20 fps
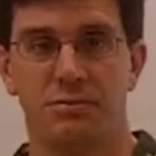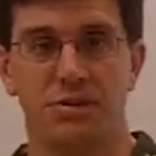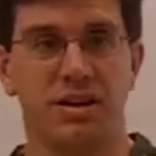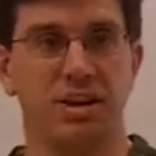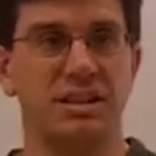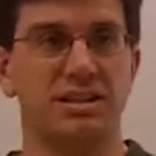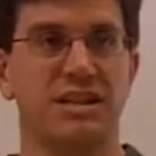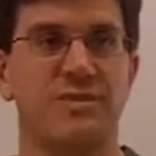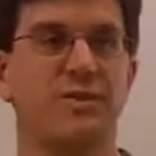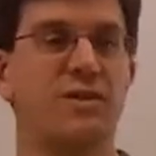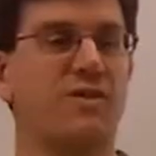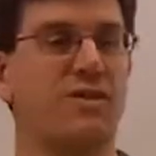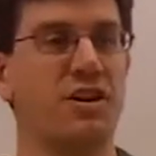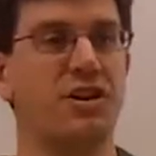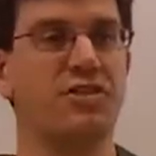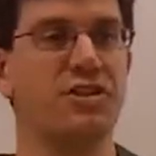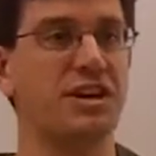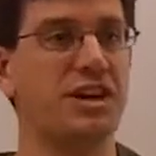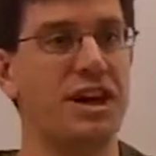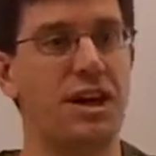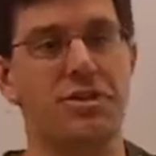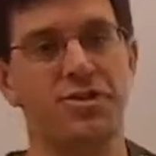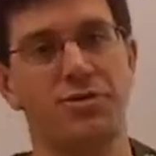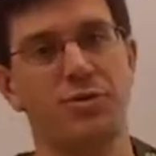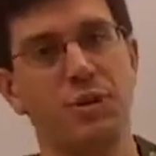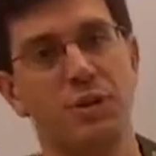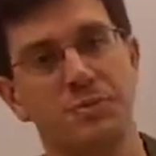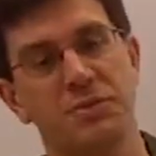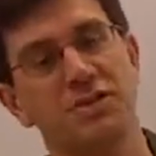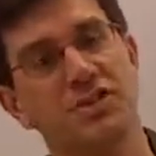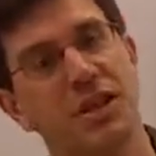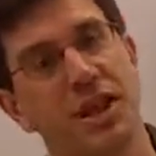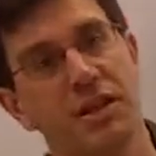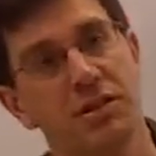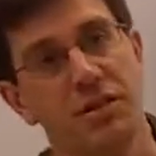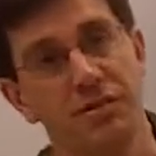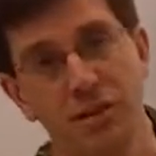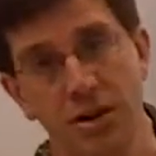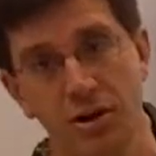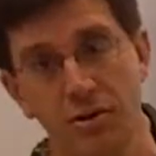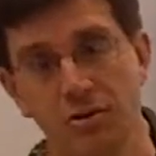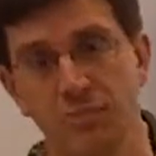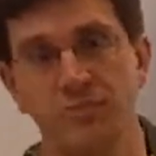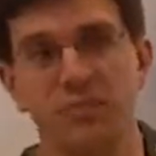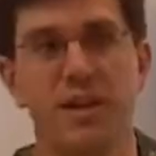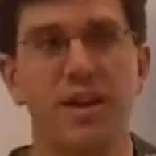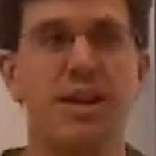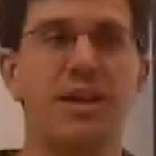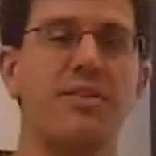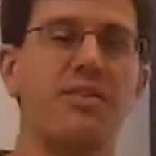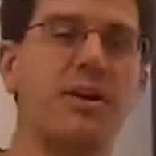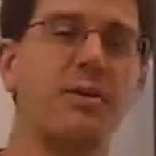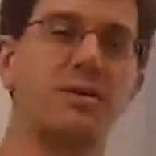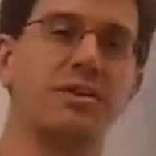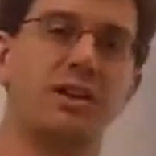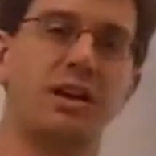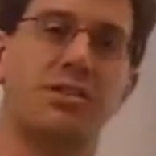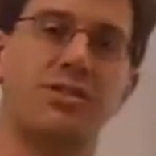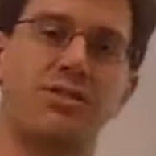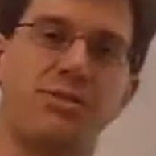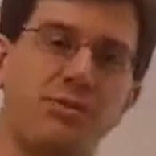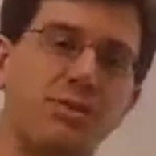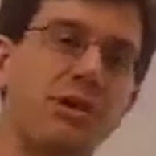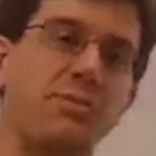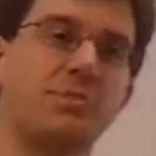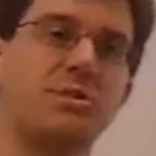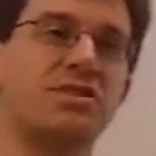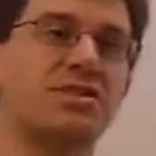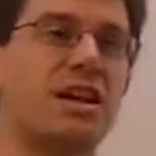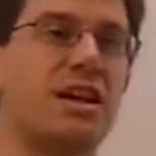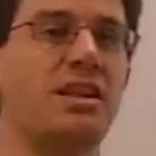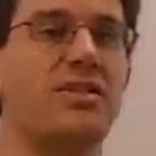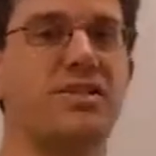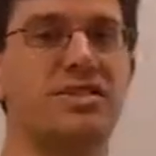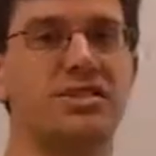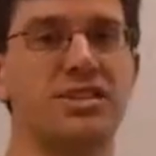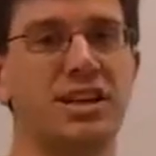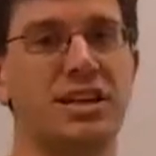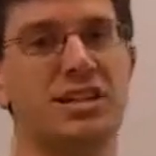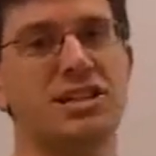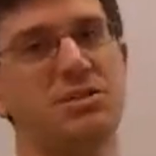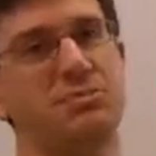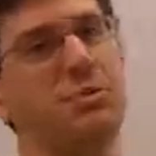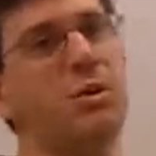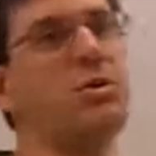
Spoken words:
Because even if they only got 3% of the vote, they would get 3% of the seats.